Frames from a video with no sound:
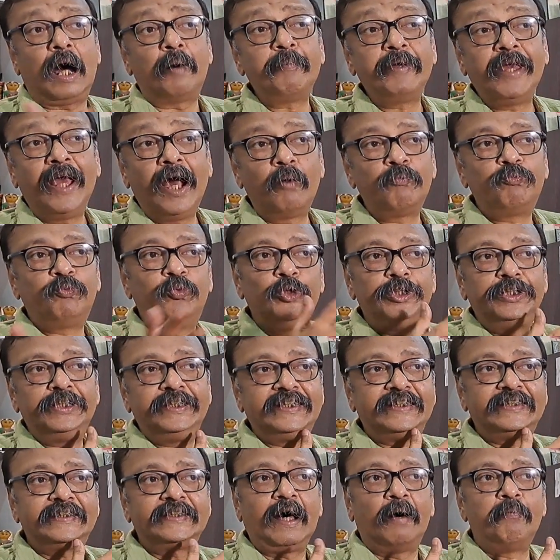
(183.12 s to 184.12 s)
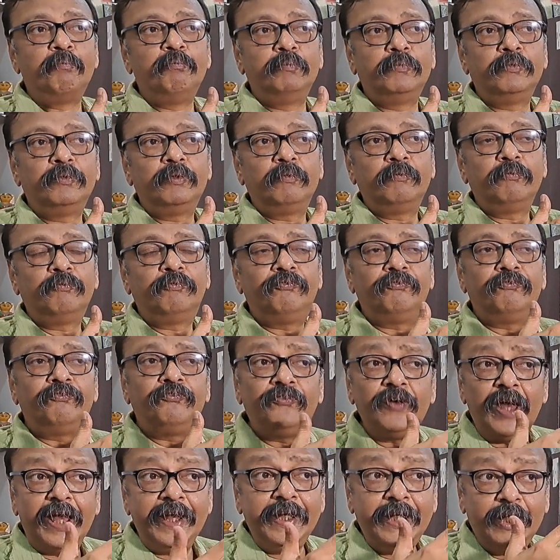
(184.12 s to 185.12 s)
coming up with some
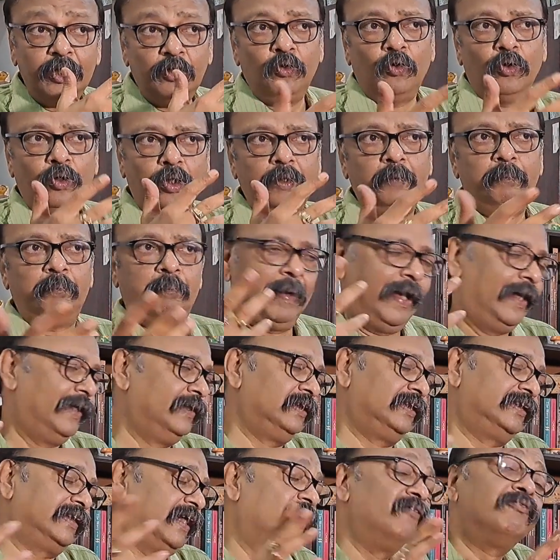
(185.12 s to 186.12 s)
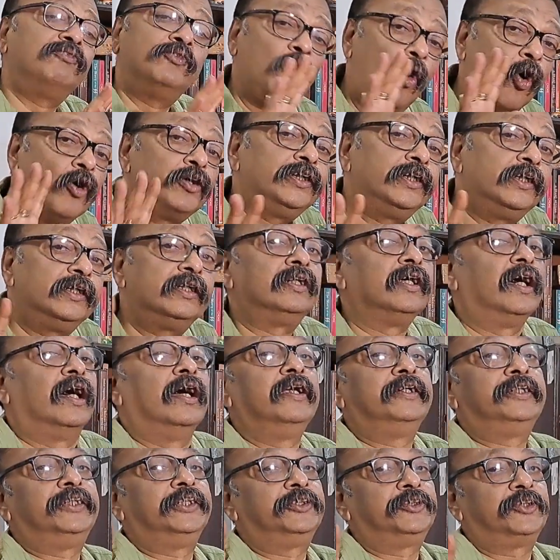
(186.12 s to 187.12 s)
very good pens. I've not
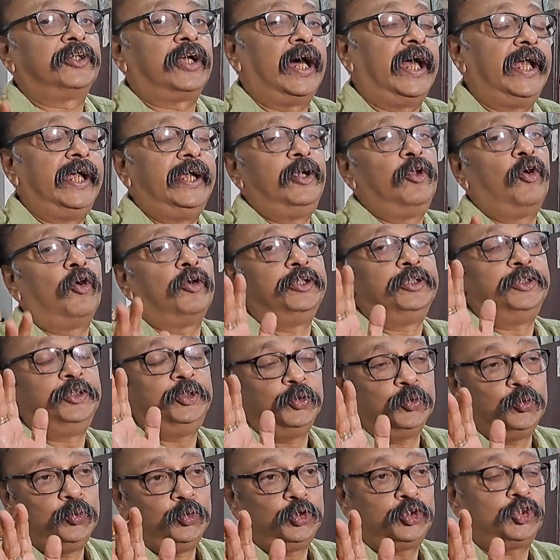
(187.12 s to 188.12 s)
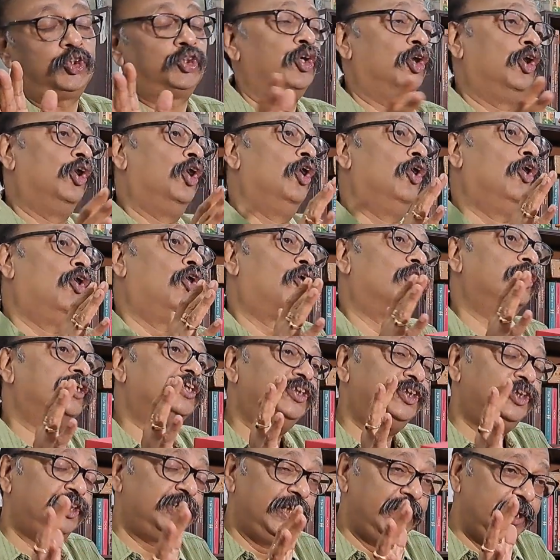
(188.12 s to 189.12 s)
tried or used or
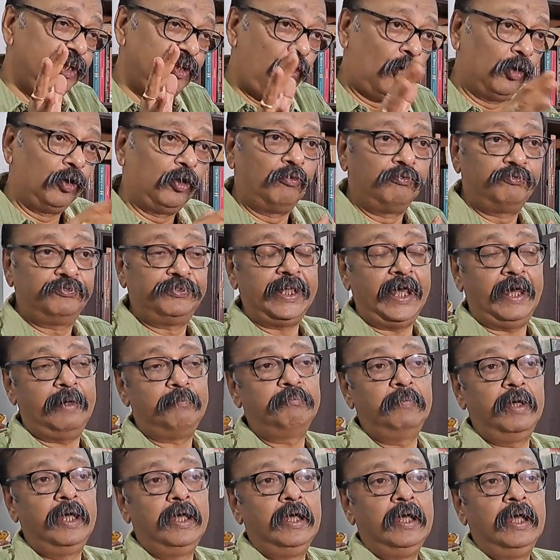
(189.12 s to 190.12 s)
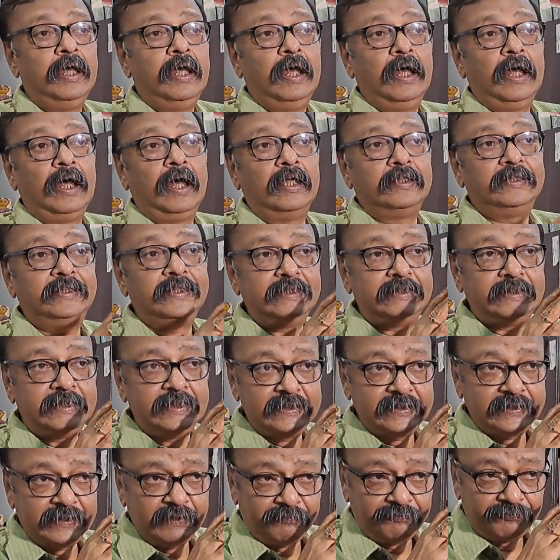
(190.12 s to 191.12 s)
seen all of them. This
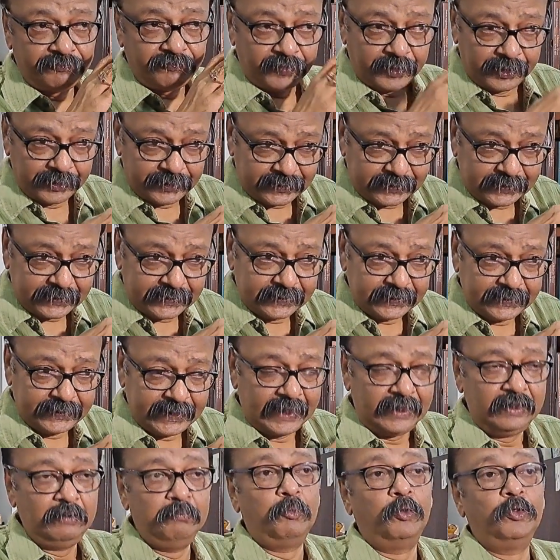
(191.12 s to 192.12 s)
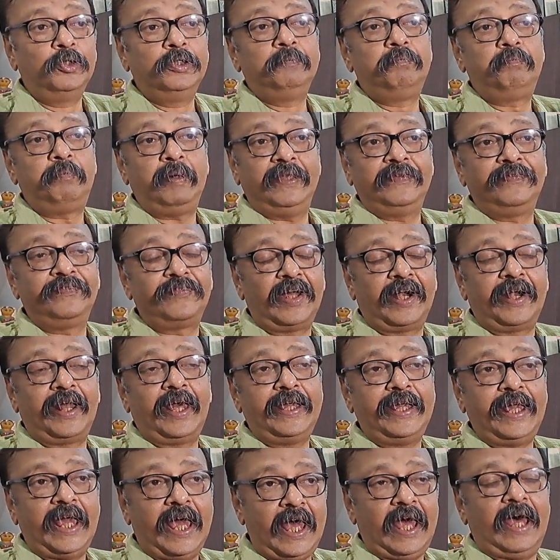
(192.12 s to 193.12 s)
is the first Delmoon pen that
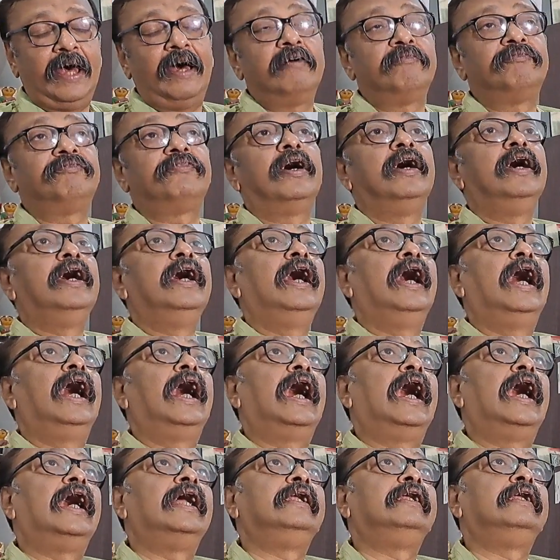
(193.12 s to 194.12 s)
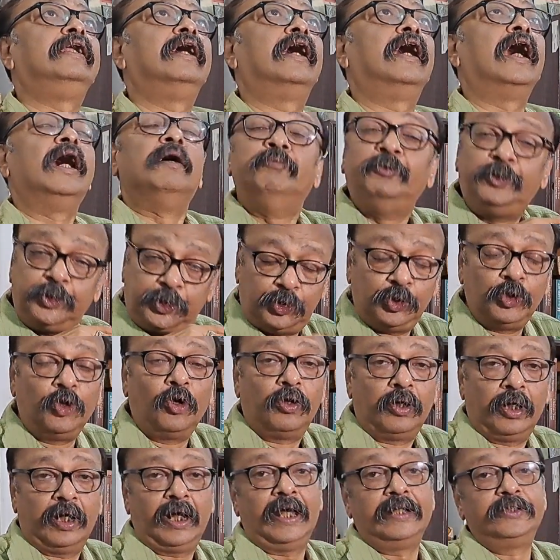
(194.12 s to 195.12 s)
I have, and I'm
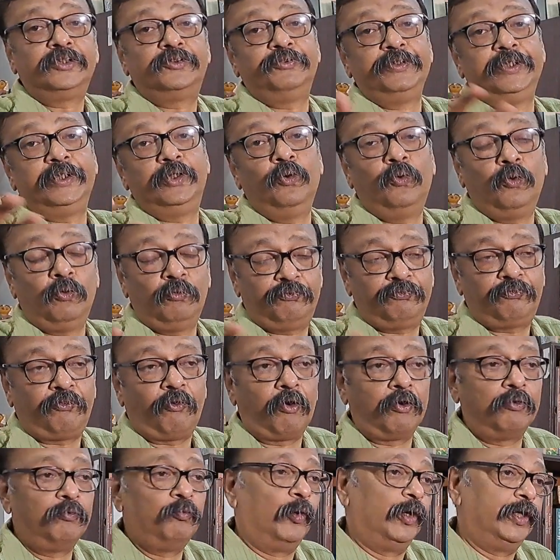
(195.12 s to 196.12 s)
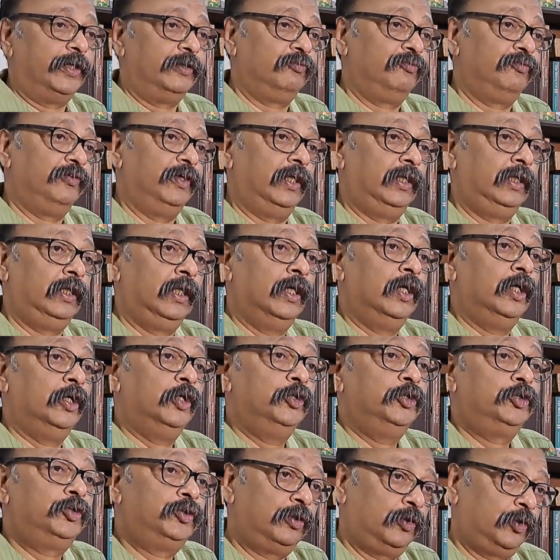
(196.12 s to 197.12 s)
sure as we go forward, we'll
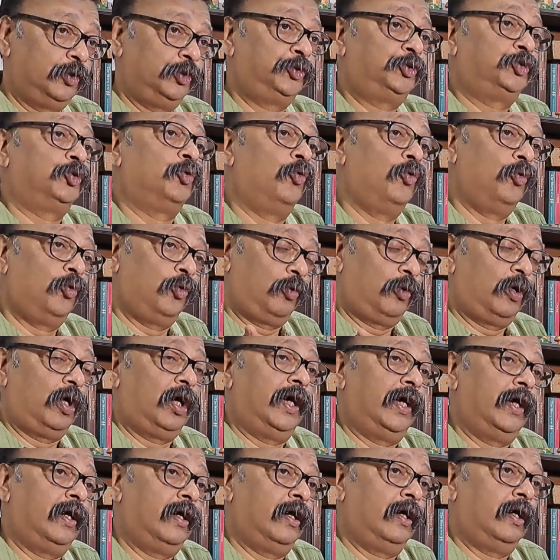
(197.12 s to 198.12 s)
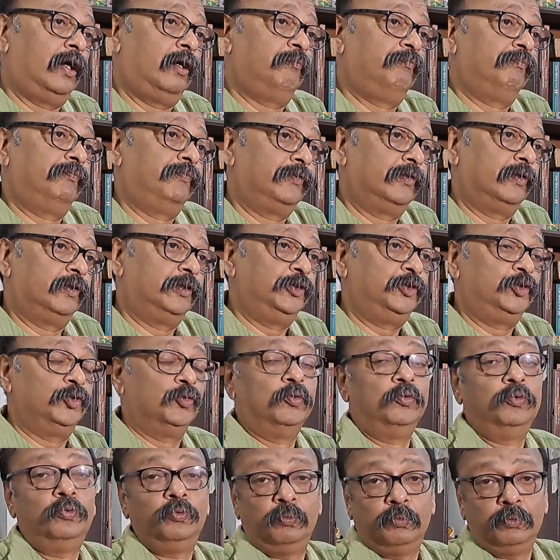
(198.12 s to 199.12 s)
show
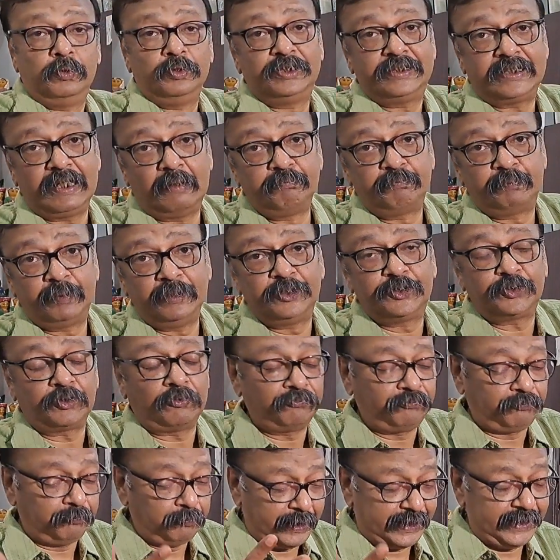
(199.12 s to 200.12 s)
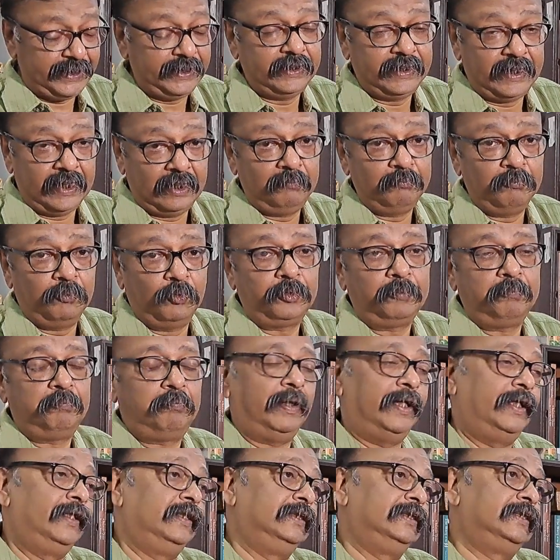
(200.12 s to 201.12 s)
you samples of many Delmoon
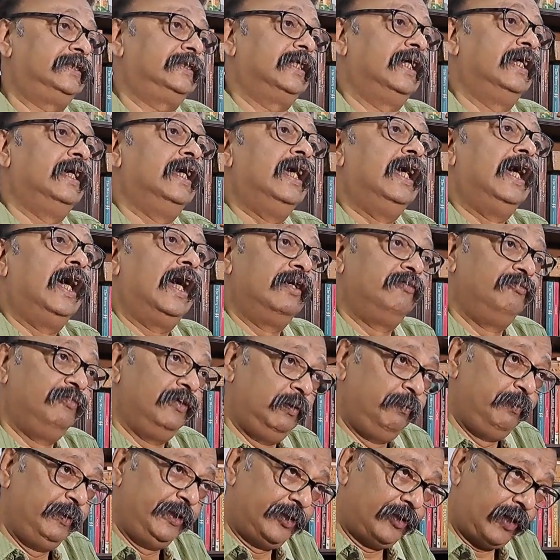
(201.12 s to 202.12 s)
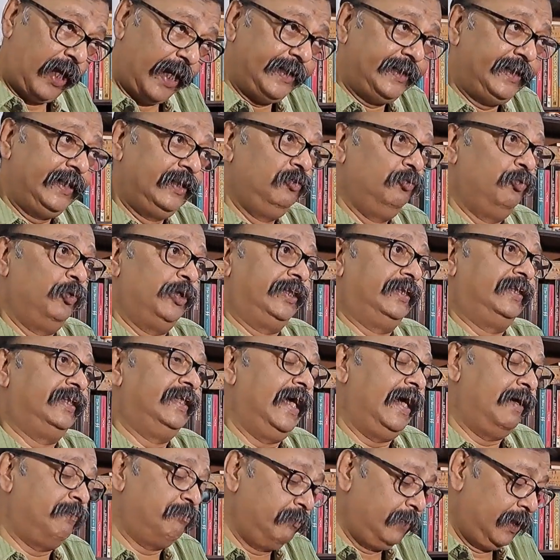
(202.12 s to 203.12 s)
pens, and we'll be writing with
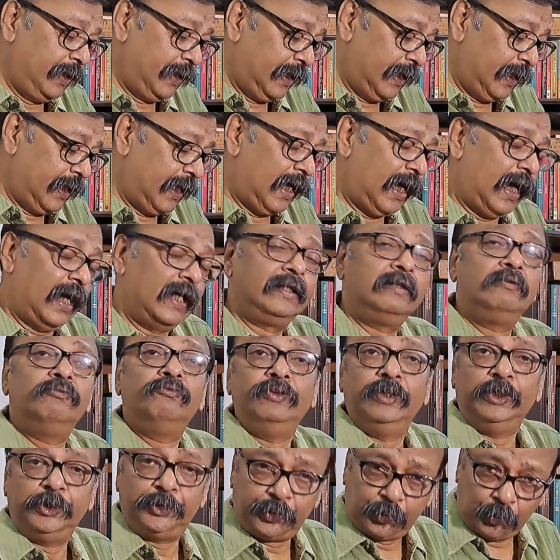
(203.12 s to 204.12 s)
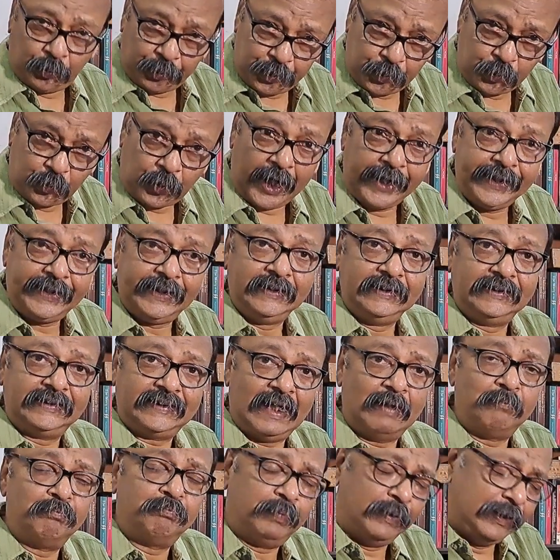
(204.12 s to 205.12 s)
them, and we'll show you writing
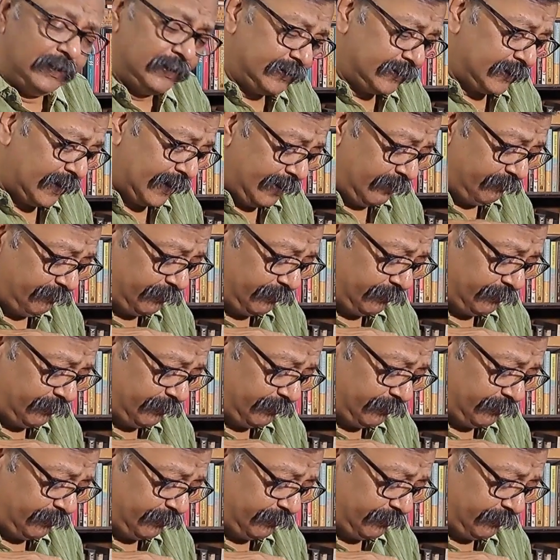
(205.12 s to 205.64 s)
samples and